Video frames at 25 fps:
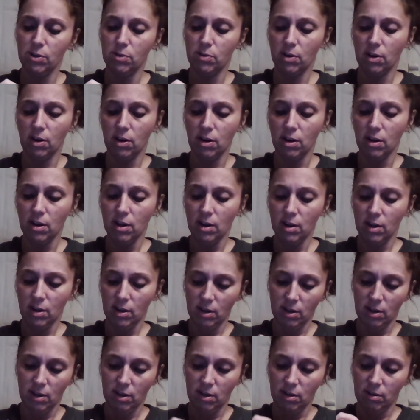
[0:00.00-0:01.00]
Or
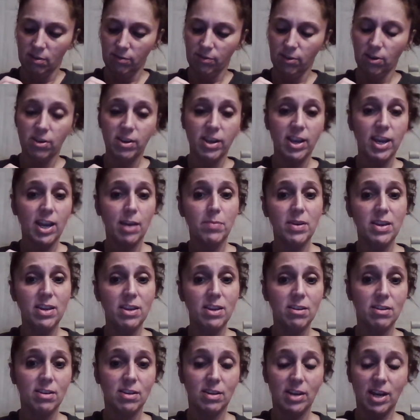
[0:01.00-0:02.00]
if you're camping,
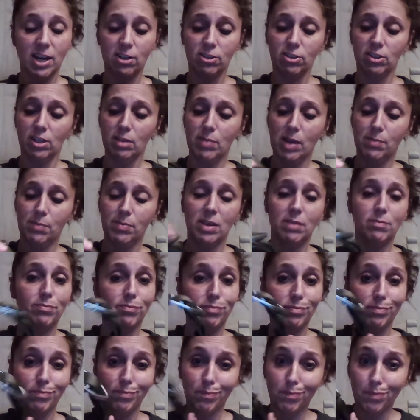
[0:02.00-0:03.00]
you could actually maybe
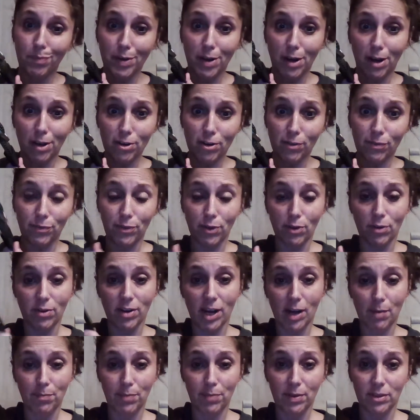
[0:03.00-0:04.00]
put all your food
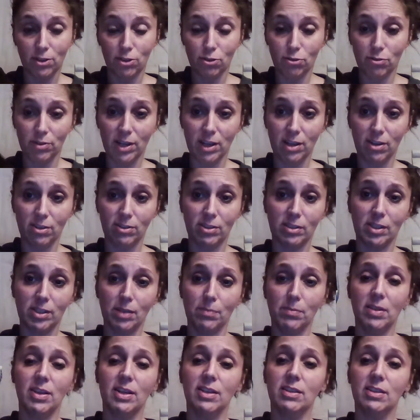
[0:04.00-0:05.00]
up in the trees and
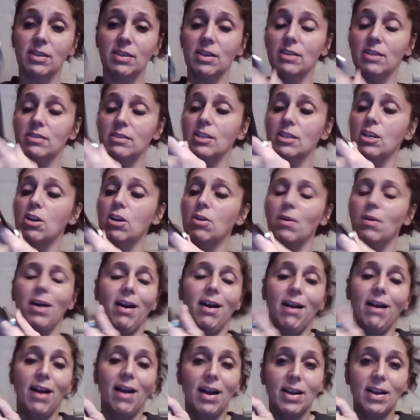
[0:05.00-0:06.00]
something like this. You know,
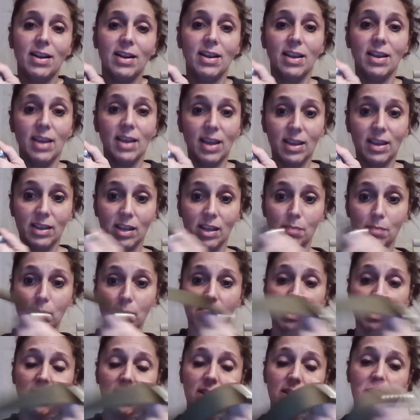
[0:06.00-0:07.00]
it can be,
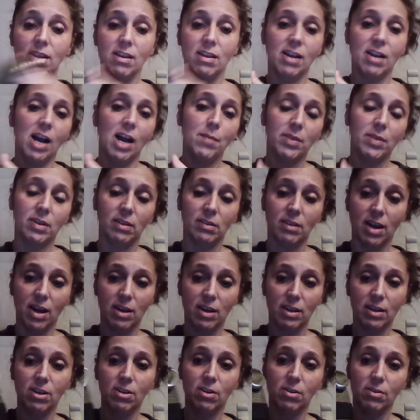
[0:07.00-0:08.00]
it could come in a lot of,
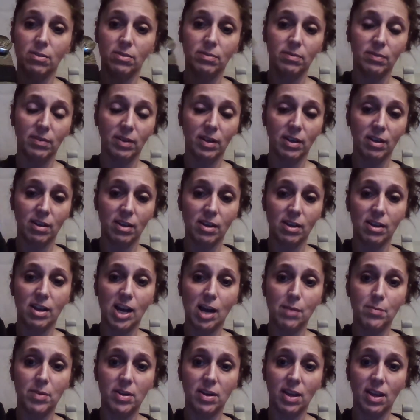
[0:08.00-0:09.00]
you know, it could
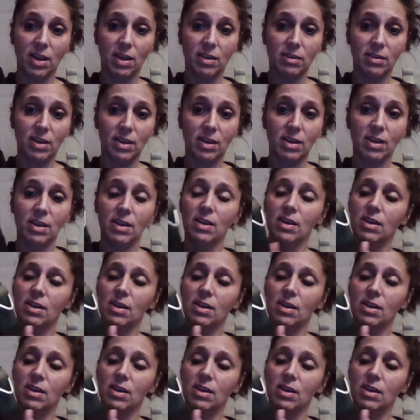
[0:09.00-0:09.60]
come in handy.